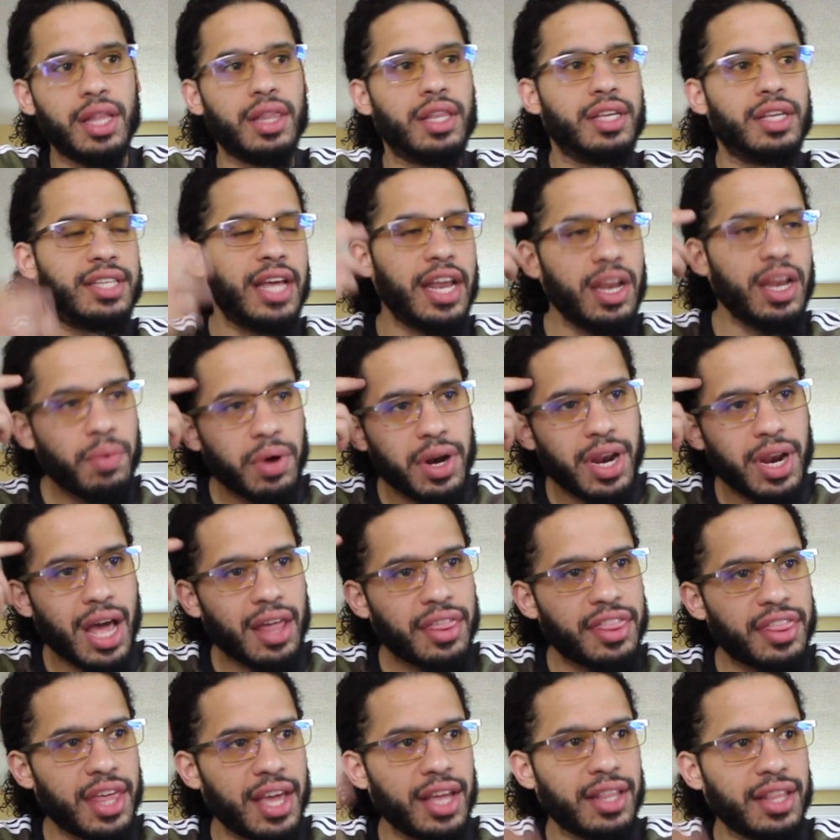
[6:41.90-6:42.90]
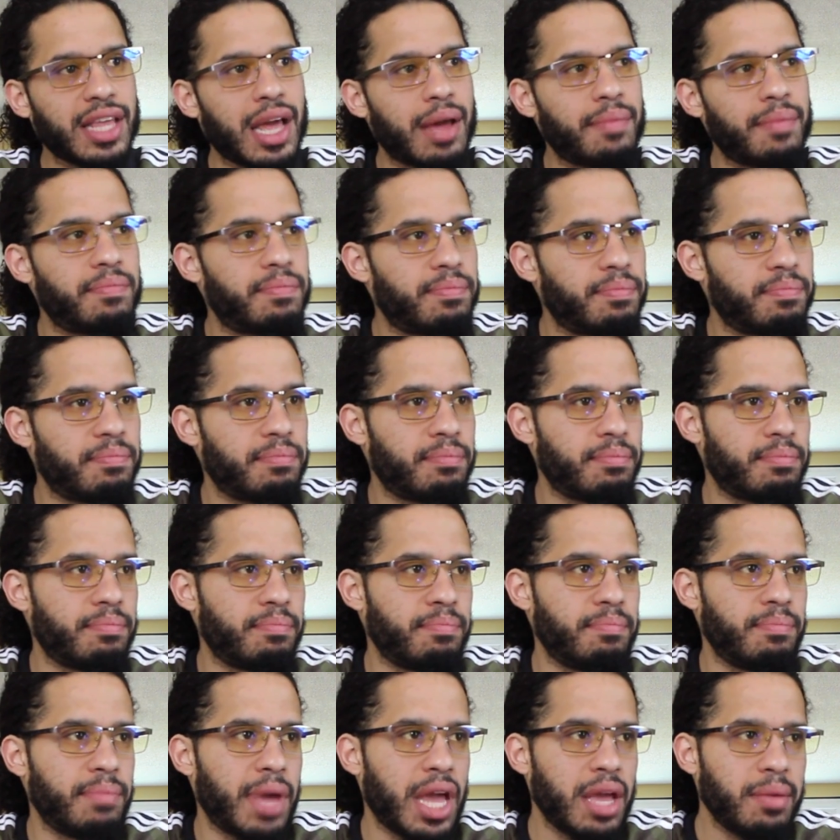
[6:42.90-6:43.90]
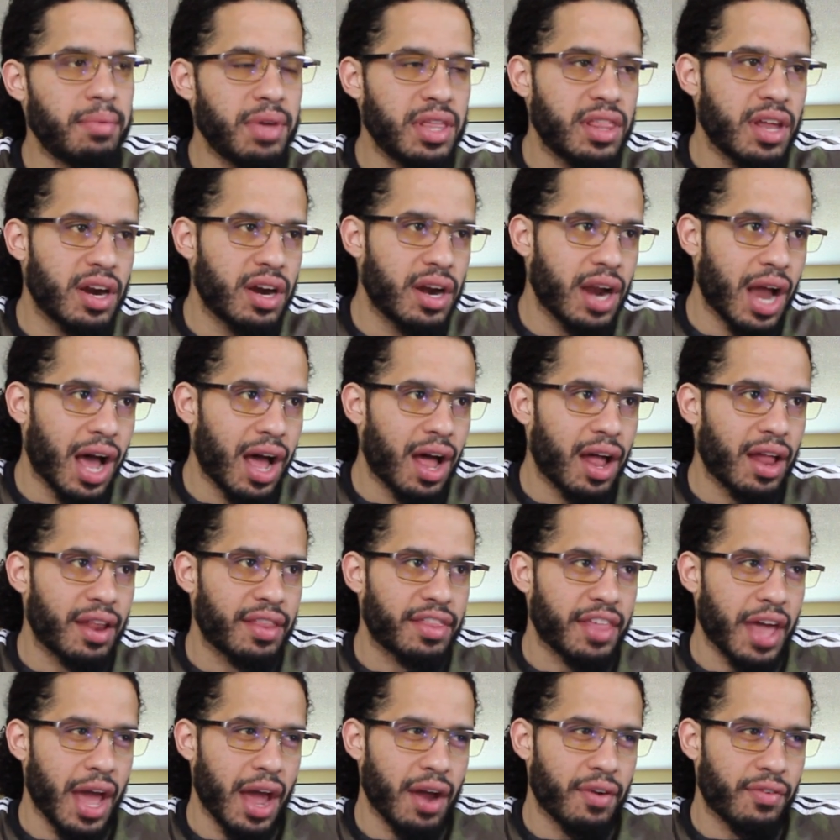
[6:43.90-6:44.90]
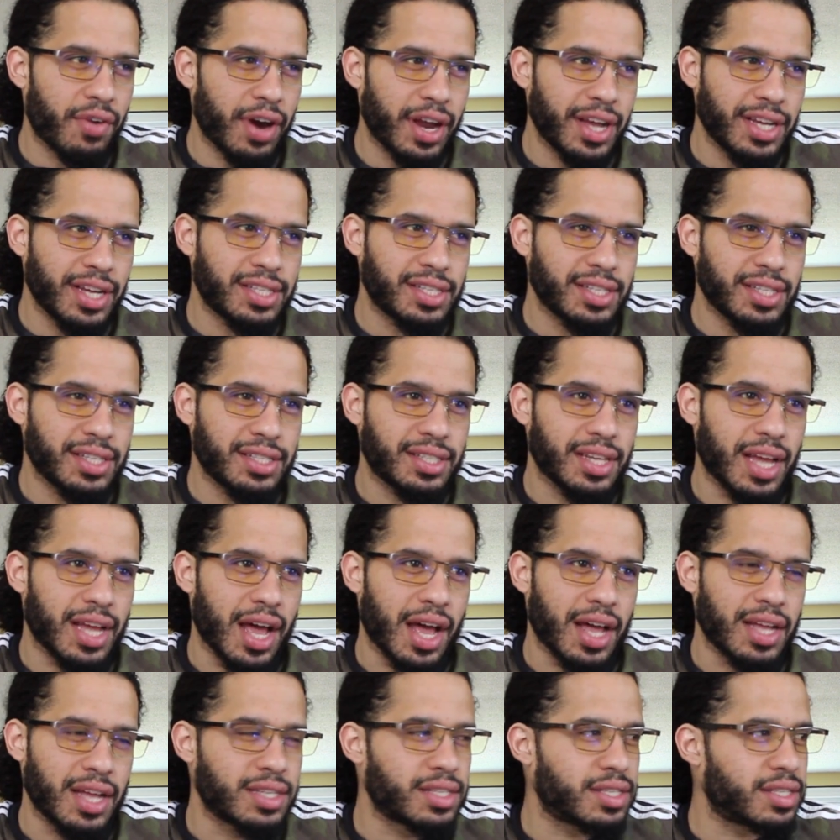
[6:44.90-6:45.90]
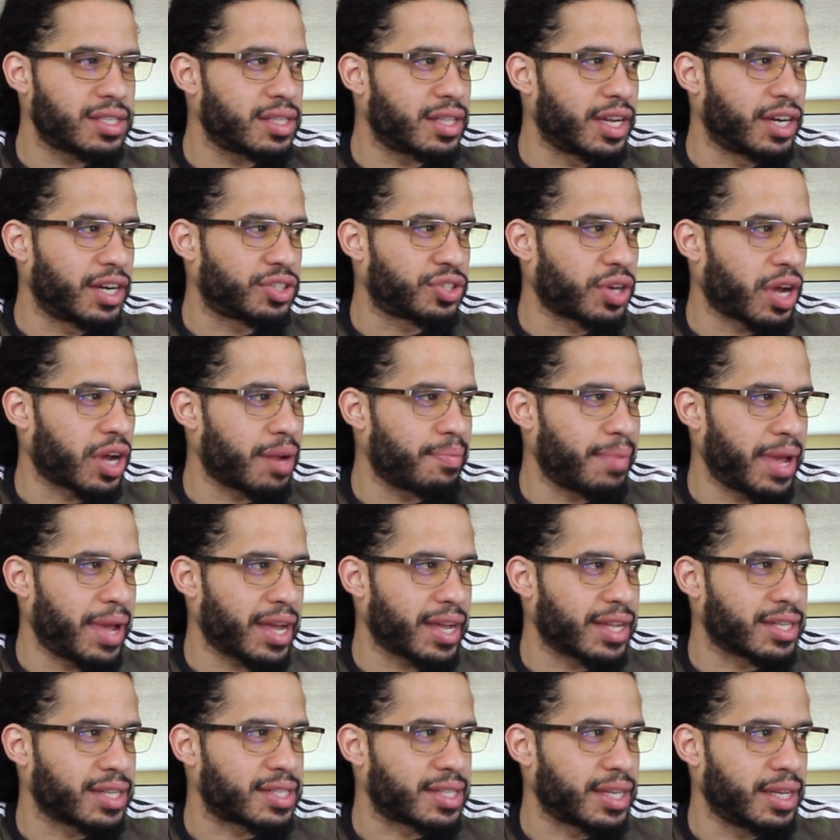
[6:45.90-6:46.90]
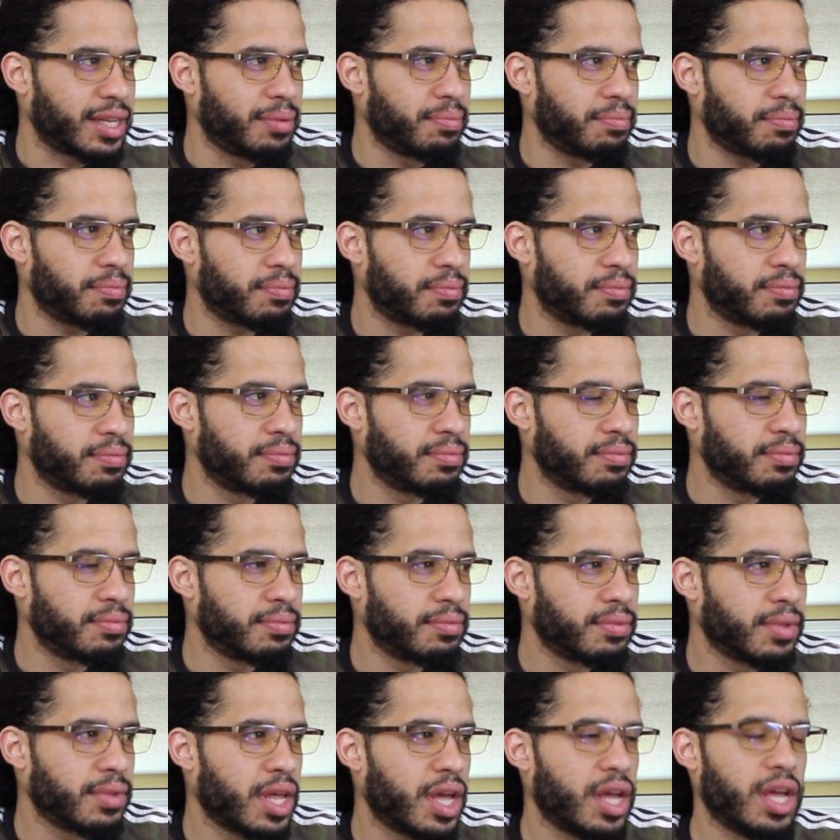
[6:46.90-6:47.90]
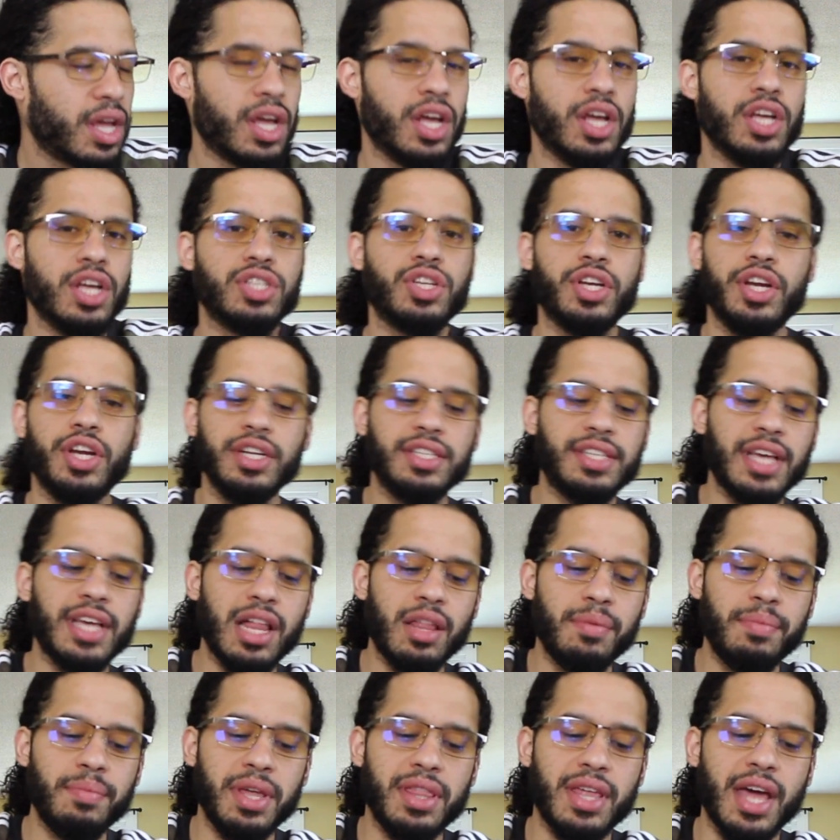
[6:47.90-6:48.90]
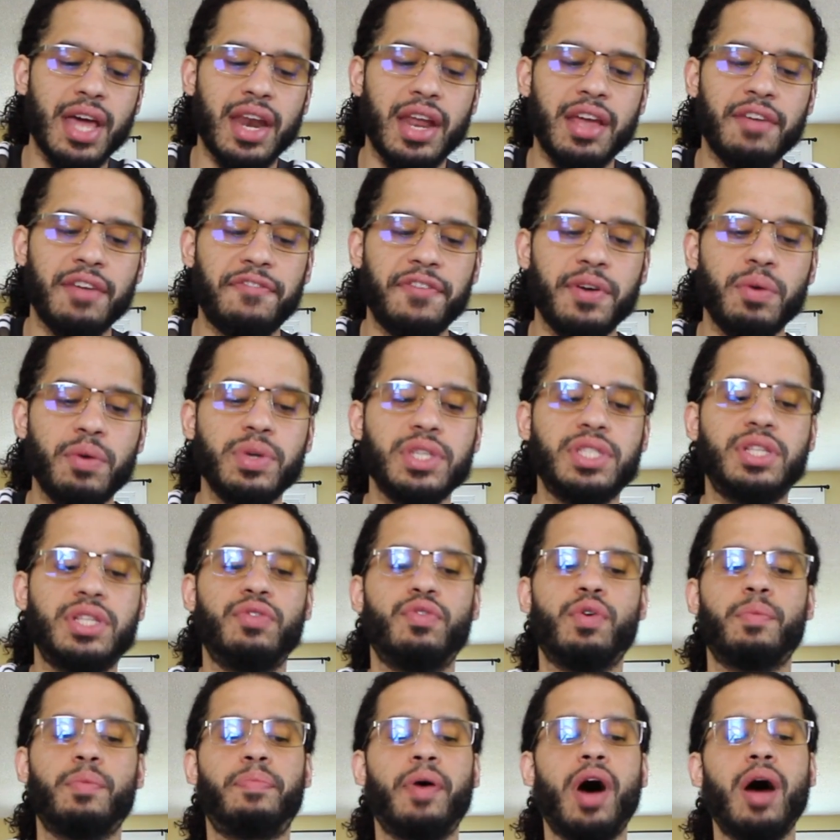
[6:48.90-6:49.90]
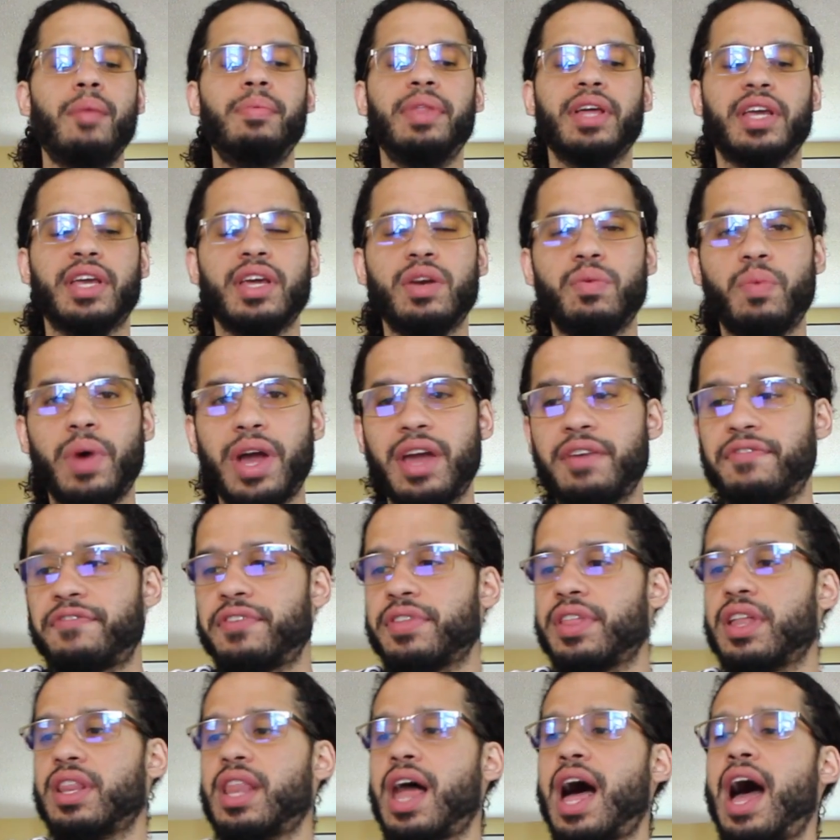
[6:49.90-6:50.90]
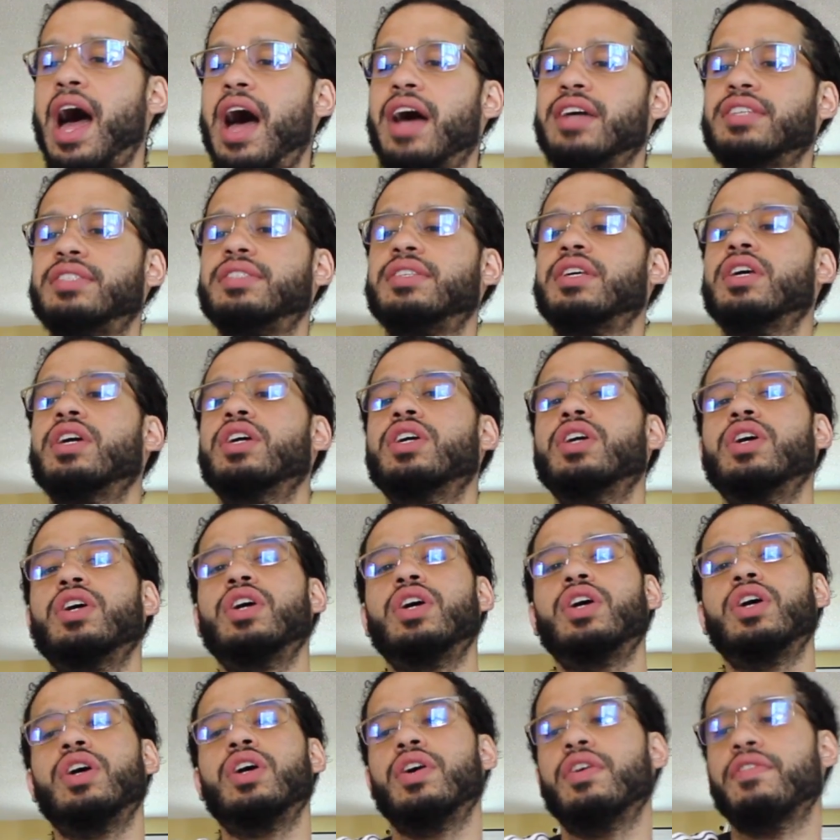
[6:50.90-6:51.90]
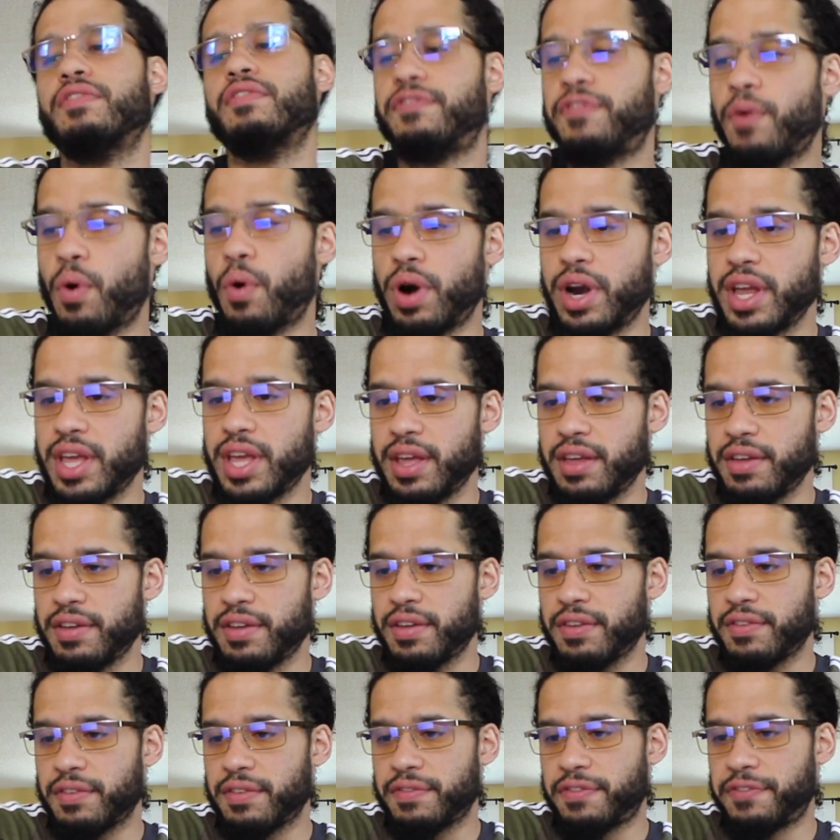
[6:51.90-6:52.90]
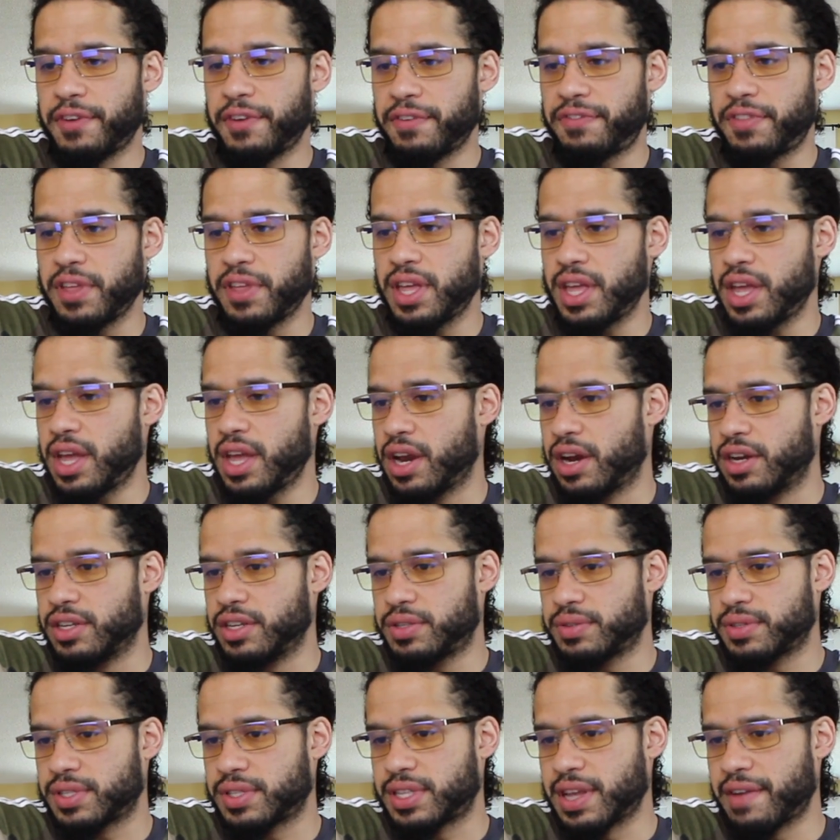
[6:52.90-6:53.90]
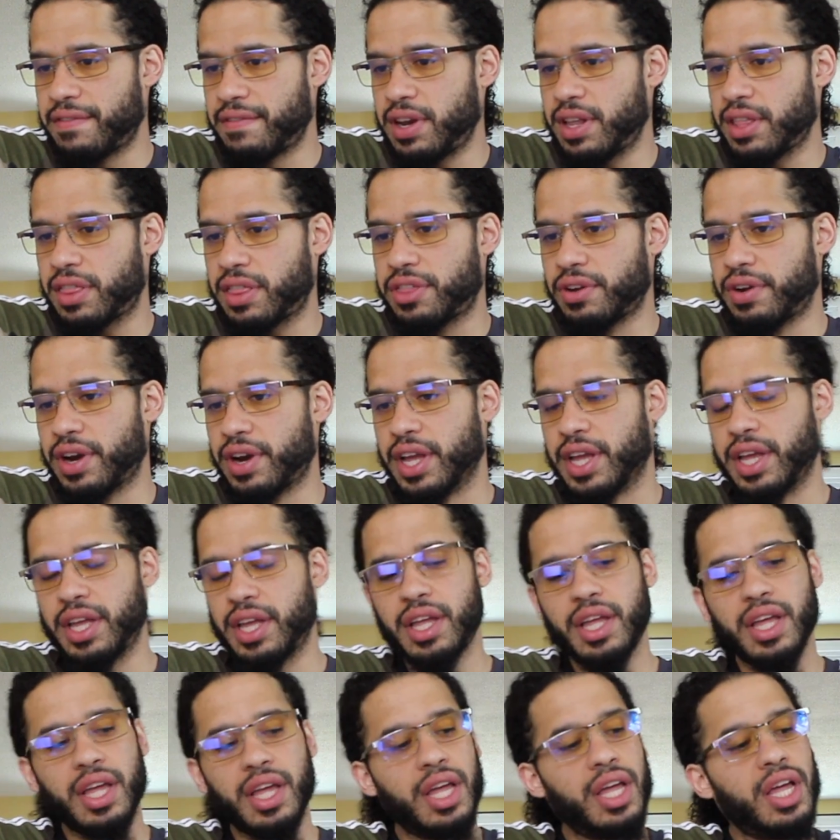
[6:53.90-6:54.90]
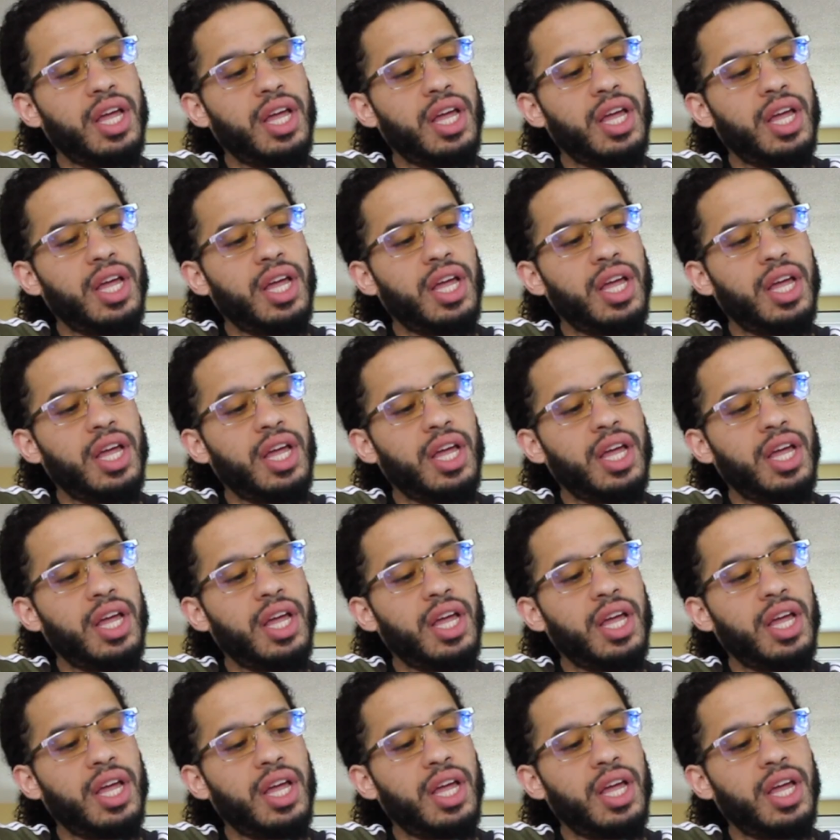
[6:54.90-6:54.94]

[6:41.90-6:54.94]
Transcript: Does anyone not think that maybe they're not that racist as they're trying to make it seem? So you're telling me that if it was the Republican way for the last 40, 50 years, it was 73,